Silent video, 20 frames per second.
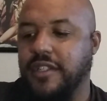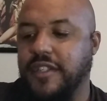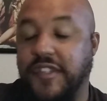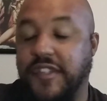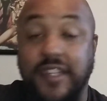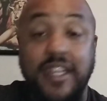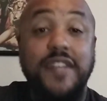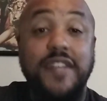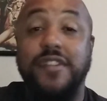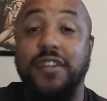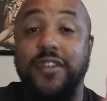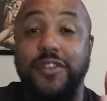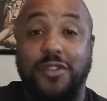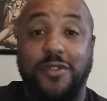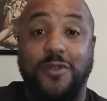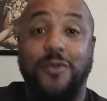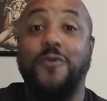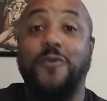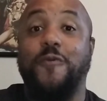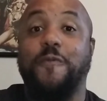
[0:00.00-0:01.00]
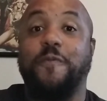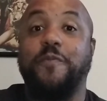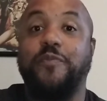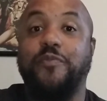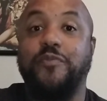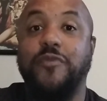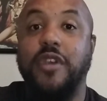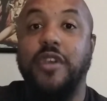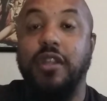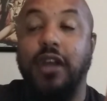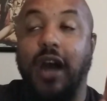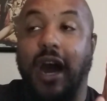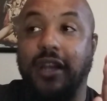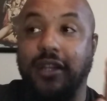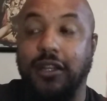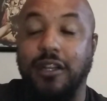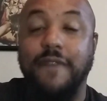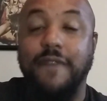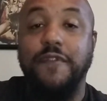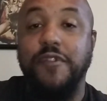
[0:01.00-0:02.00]
season two, I
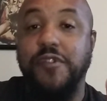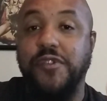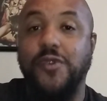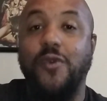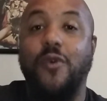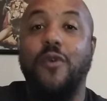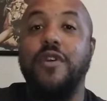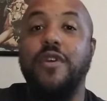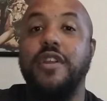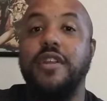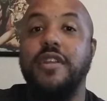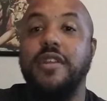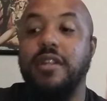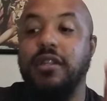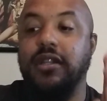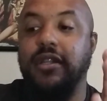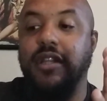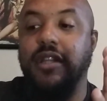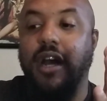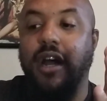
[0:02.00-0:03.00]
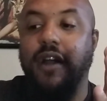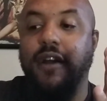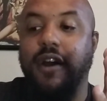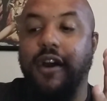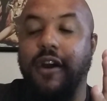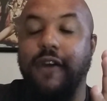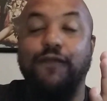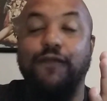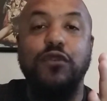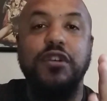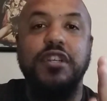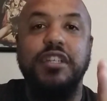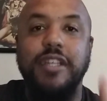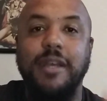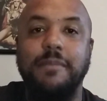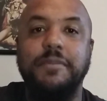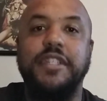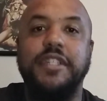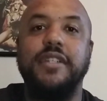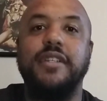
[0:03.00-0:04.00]
love the story uh, of
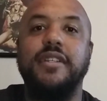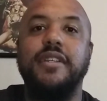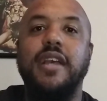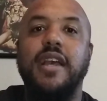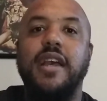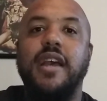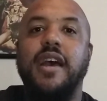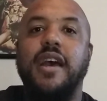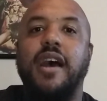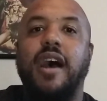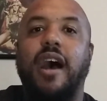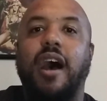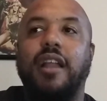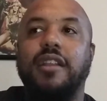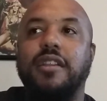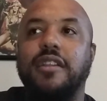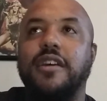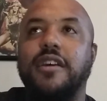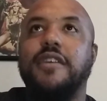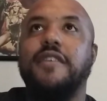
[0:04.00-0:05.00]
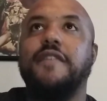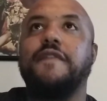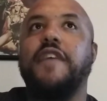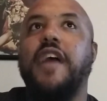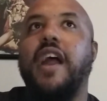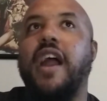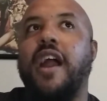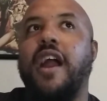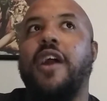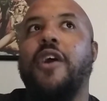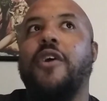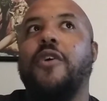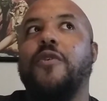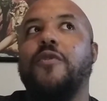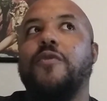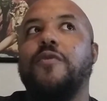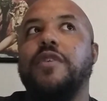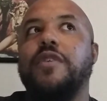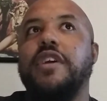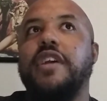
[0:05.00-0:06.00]
redemption. I love
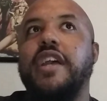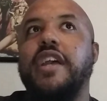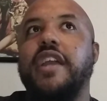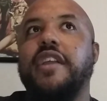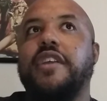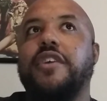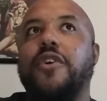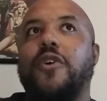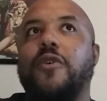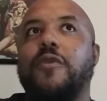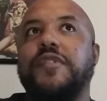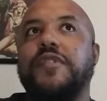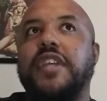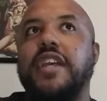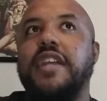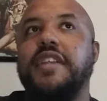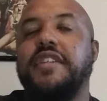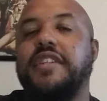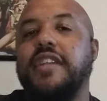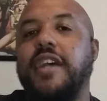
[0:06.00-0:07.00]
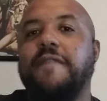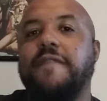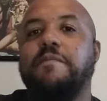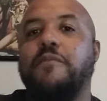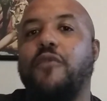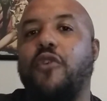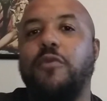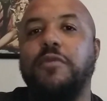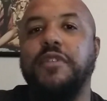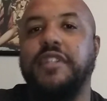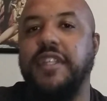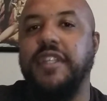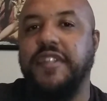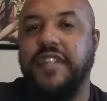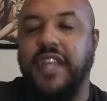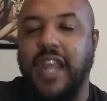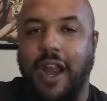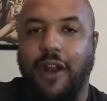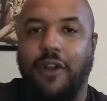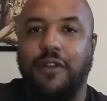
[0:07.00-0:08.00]
how it goes in depth more with these
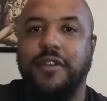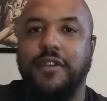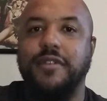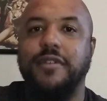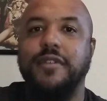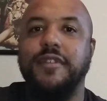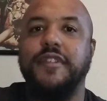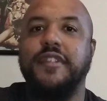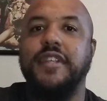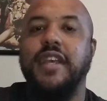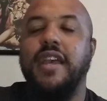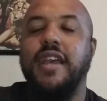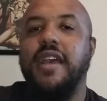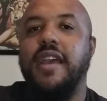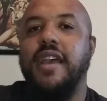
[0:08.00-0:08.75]
characters